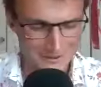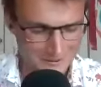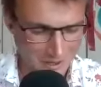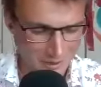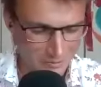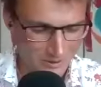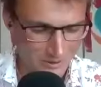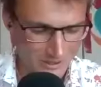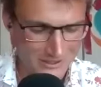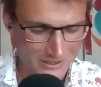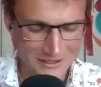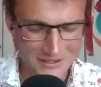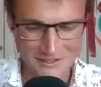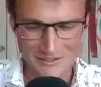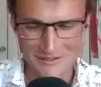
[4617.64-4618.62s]
I'll come quite
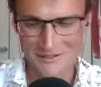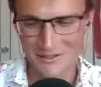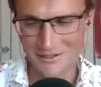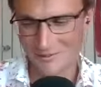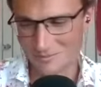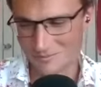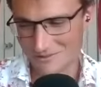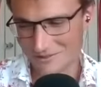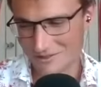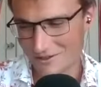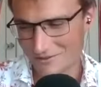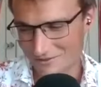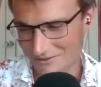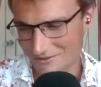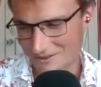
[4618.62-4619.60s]
clean. Um,
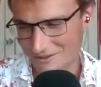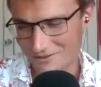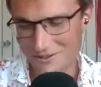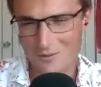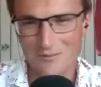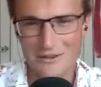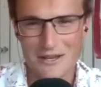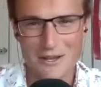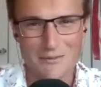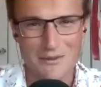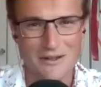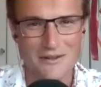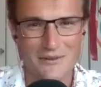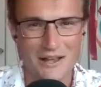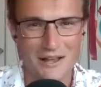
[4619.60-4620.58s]
don't don't come near
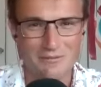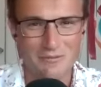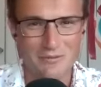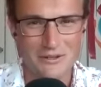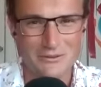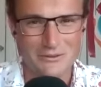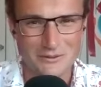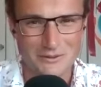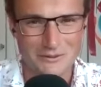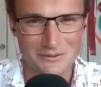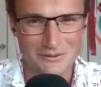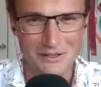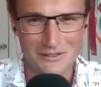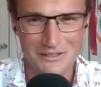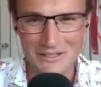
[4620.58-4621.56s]
me if I haven't been for a
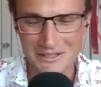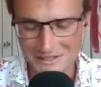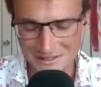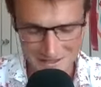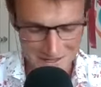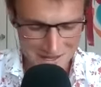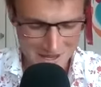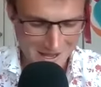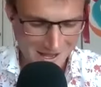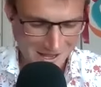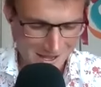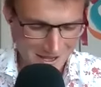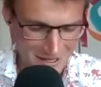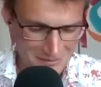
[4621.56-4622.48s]
run. Mm-hmm.